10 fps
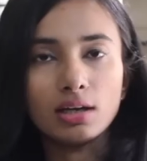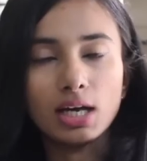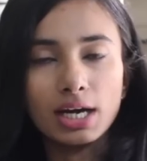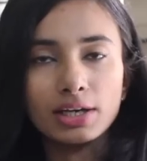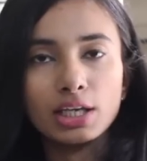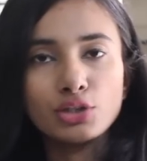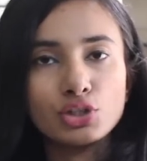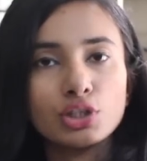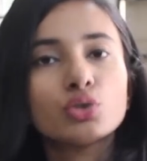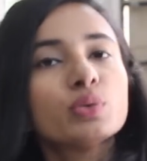are
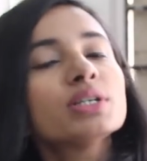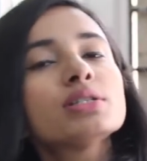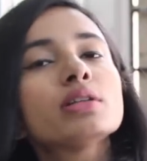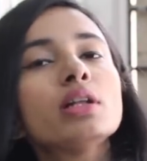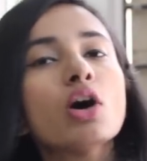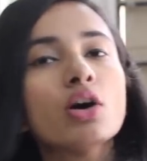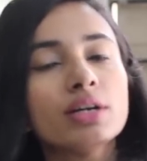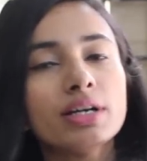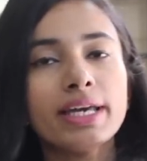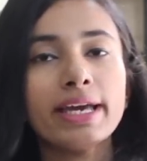inching towards
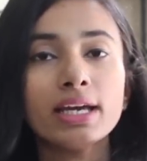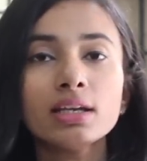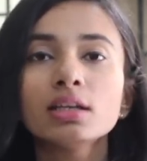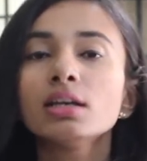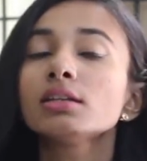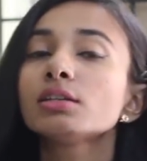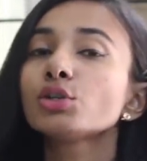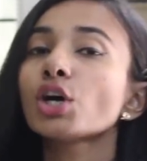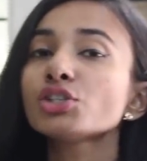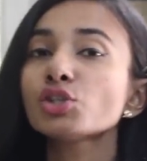longer hair they
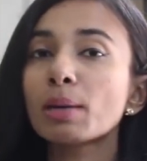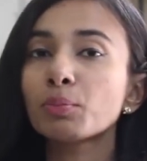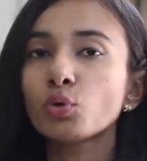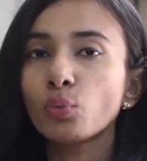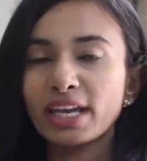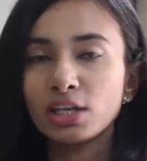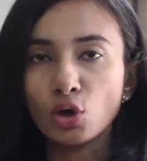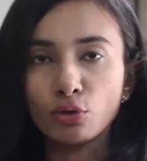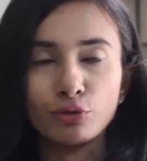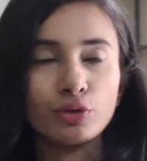do not shampoo very
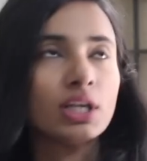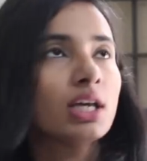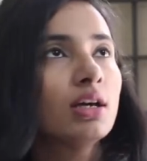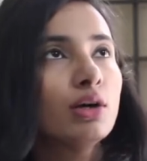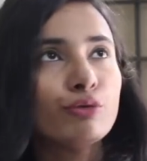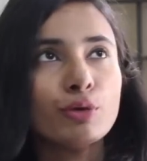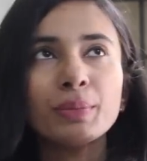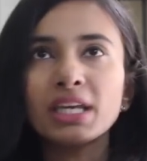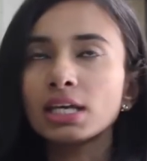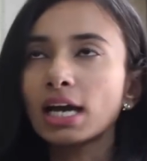often. For
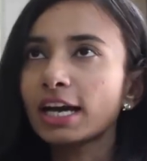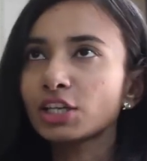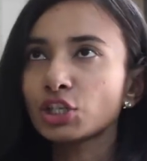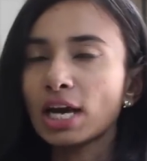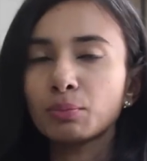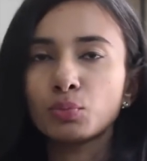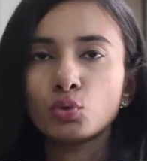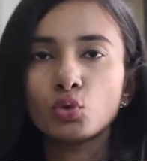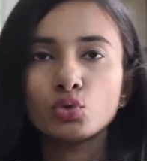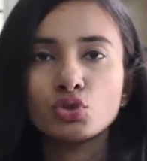me, I
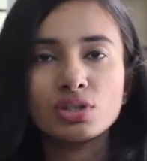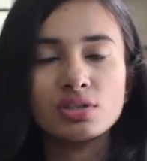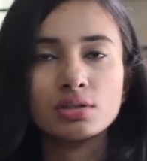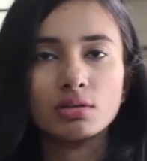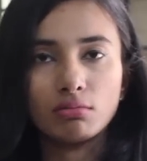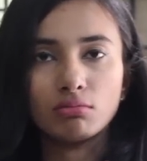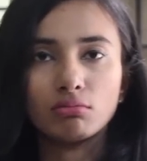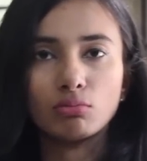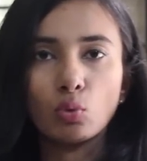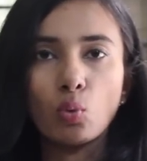shampoo just
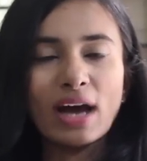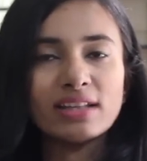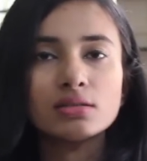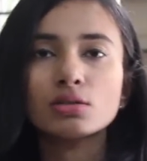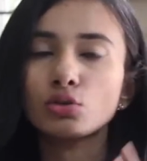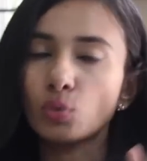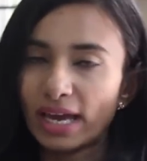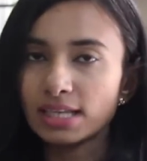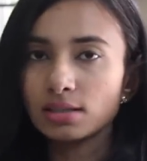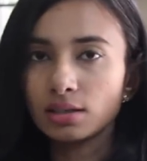once or
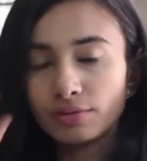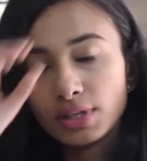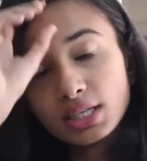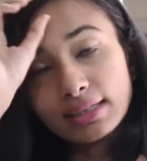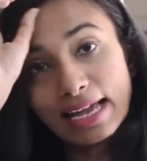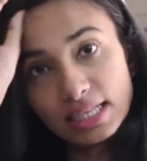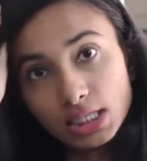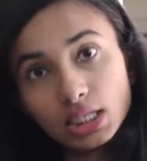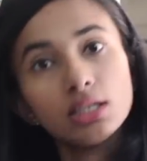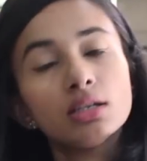twice in a week,
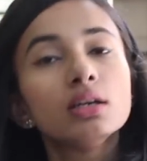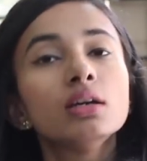that's it.